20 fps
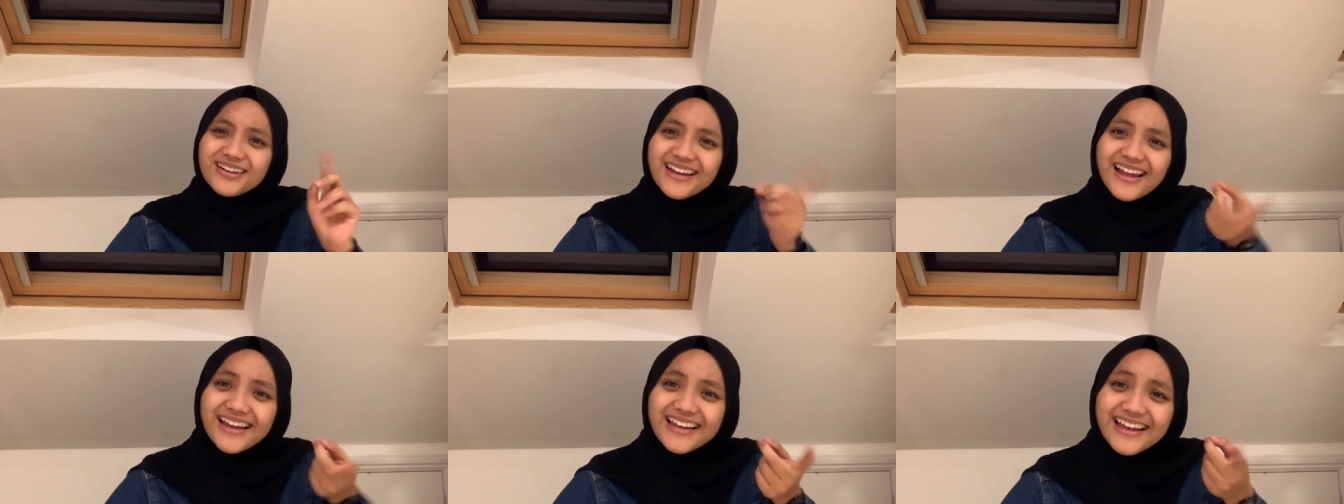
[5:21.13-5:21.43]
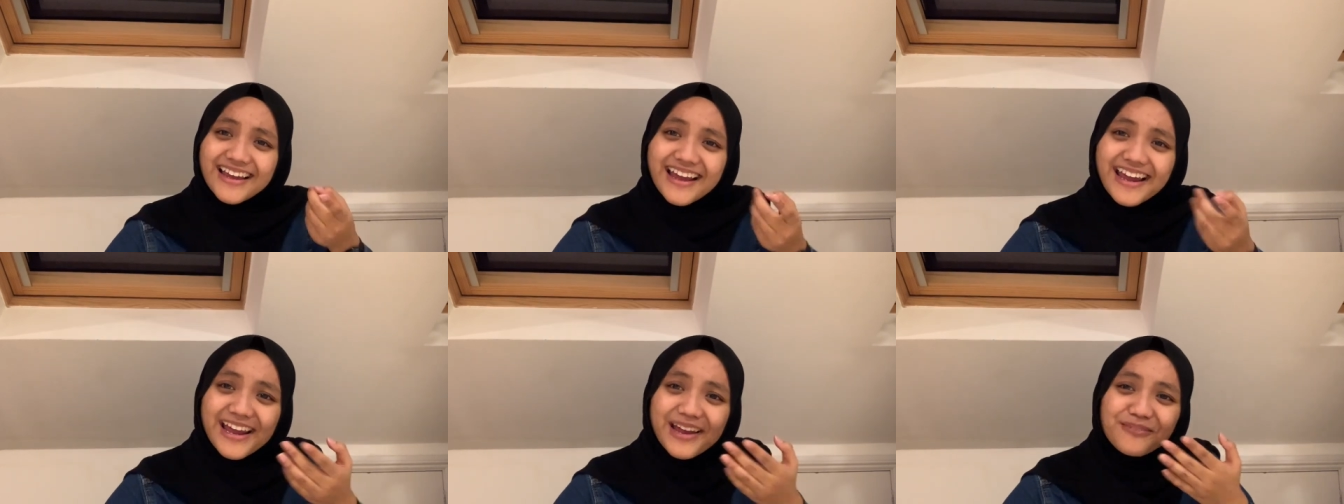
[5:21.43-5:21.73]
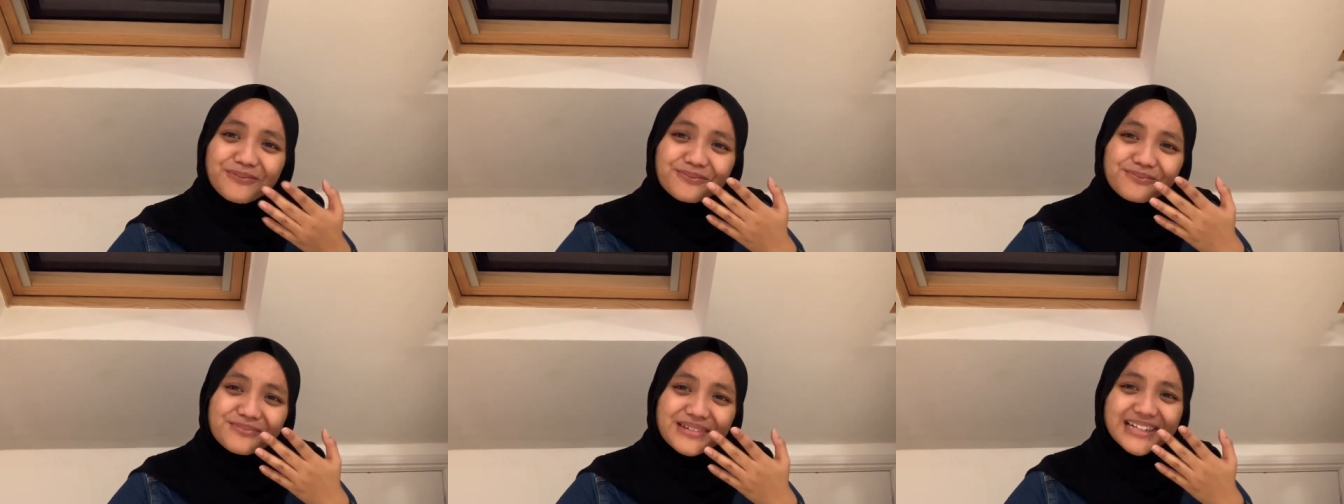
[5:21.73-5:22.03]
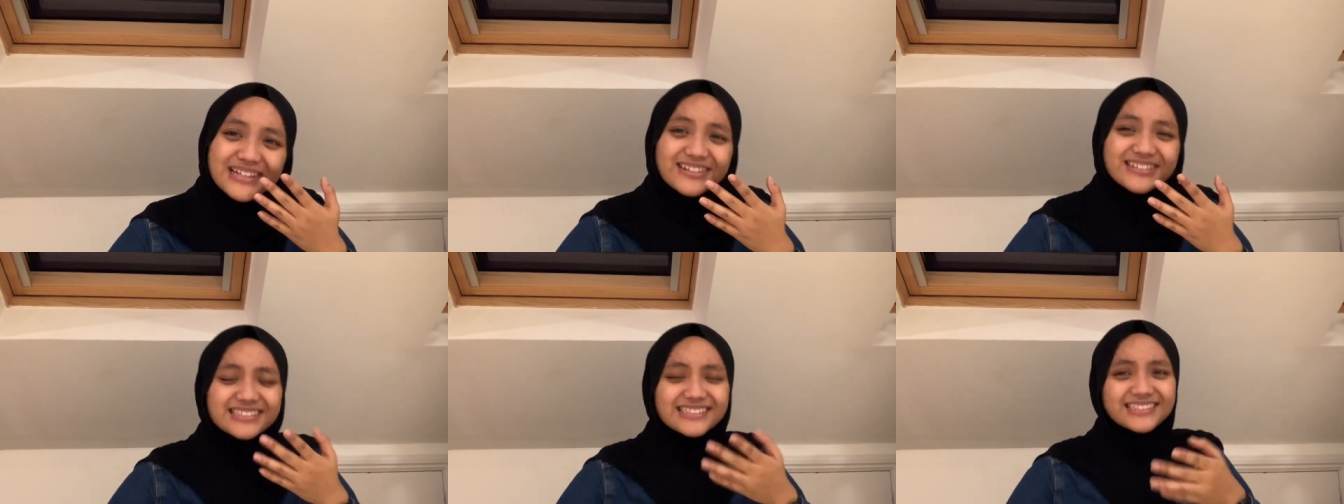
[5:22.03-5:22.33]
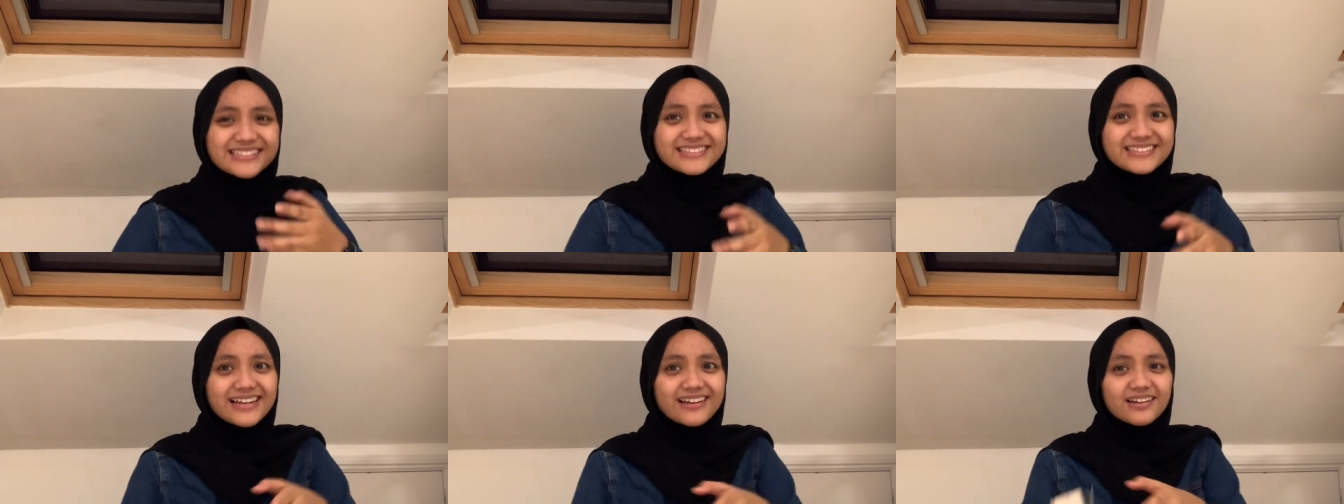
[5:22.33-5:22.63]
like him because
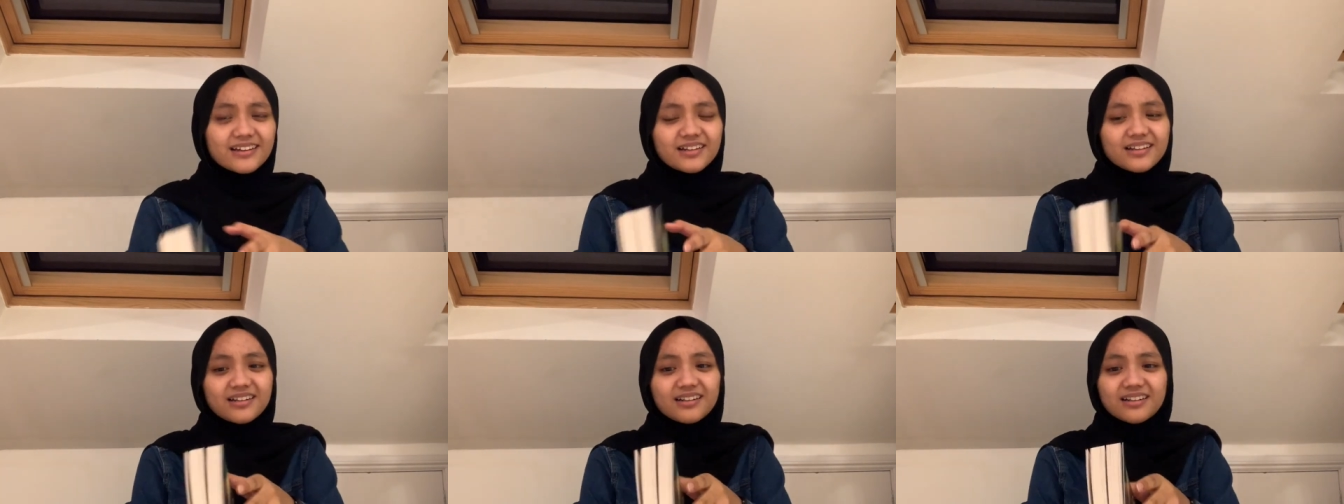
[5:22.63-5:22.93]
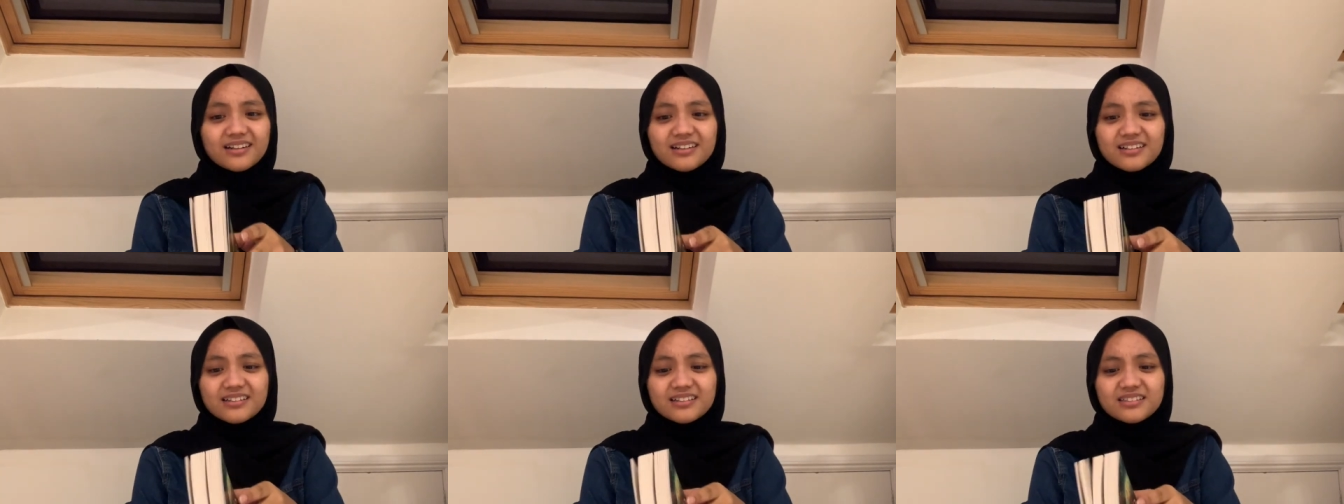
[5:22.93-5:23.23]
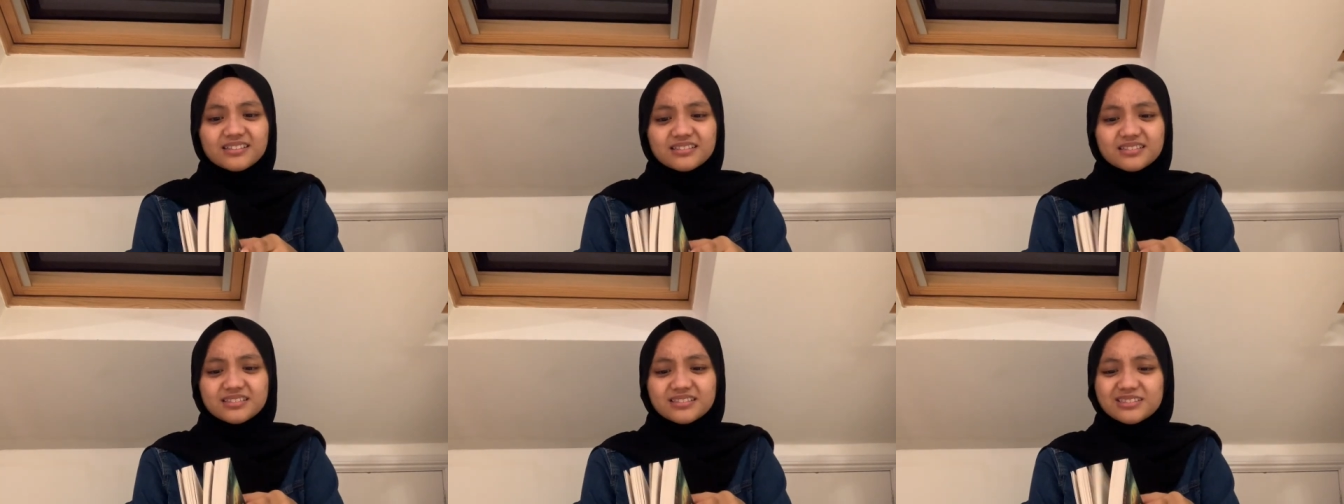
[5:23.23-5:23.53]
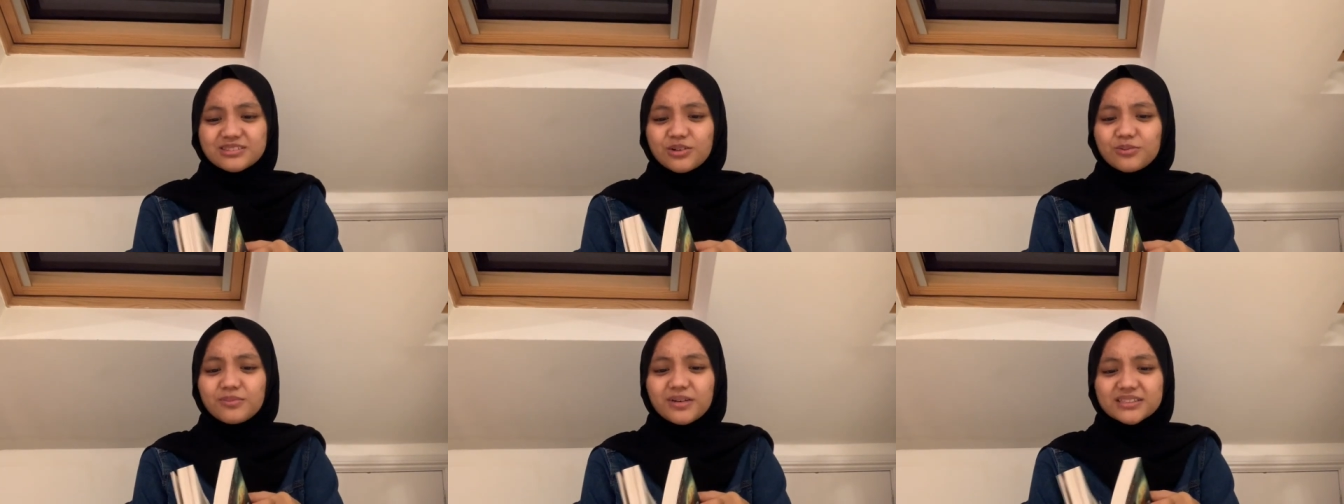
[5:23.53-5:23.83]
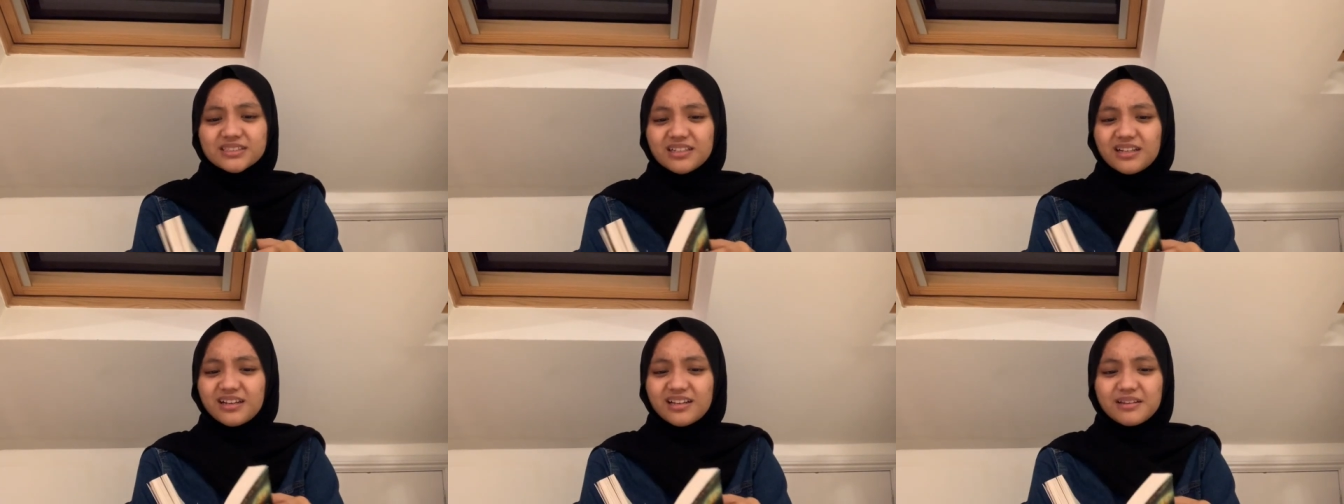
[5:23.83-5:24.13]
it's like he's so
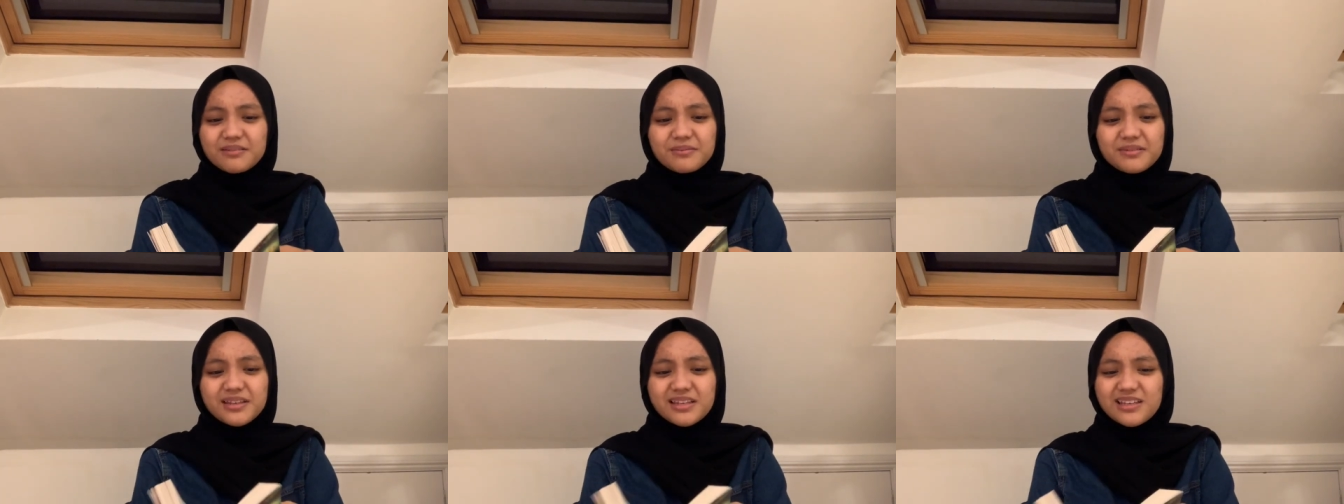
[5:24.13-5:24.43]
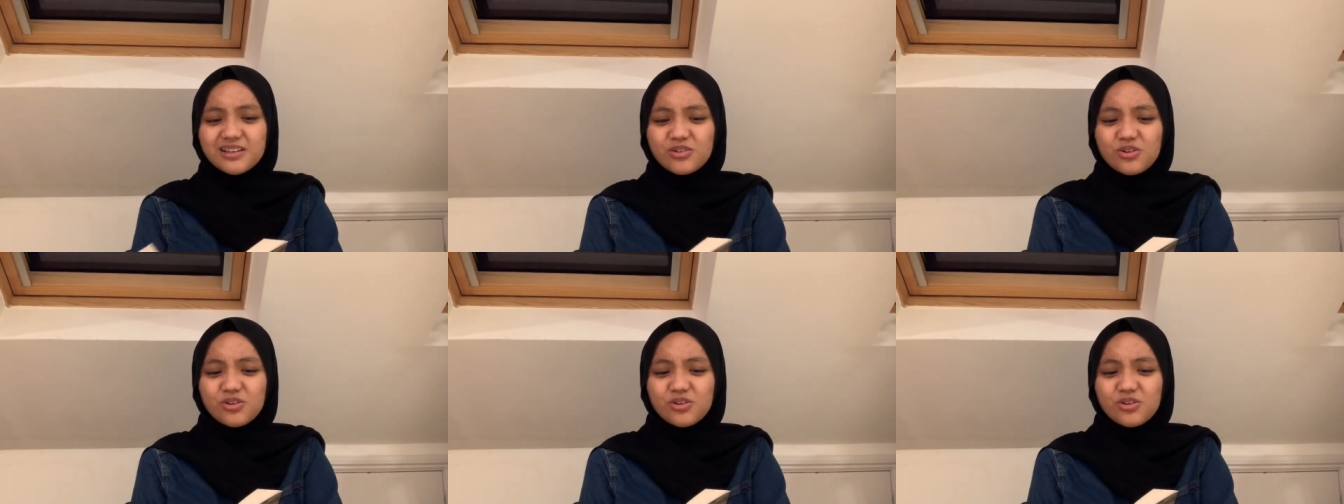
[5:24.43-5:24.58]
much like me.